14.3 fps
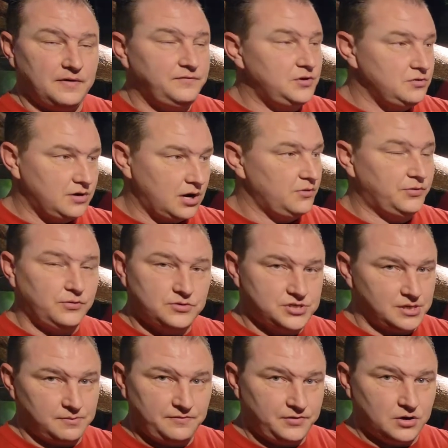If you go through
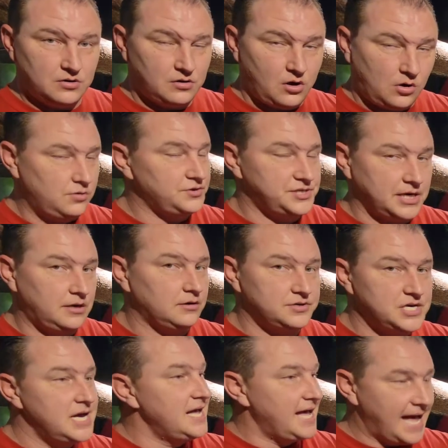some of your wholesalers,